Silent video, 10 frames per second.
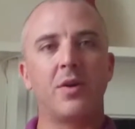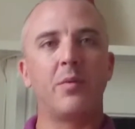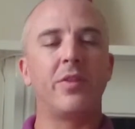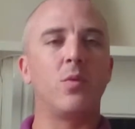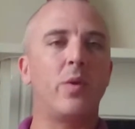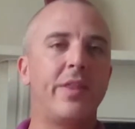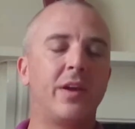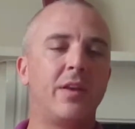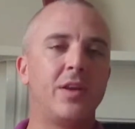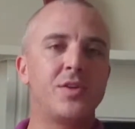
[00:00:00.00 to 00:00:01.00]
and with the weather
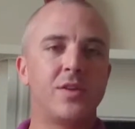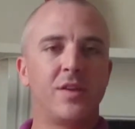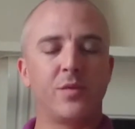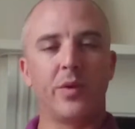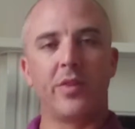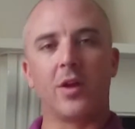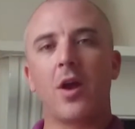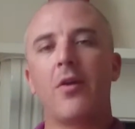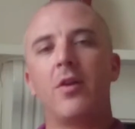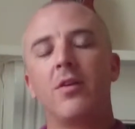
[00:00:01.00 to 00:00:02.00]
conditions, with the
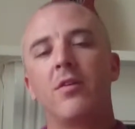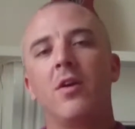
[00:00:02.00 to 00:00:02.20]
current,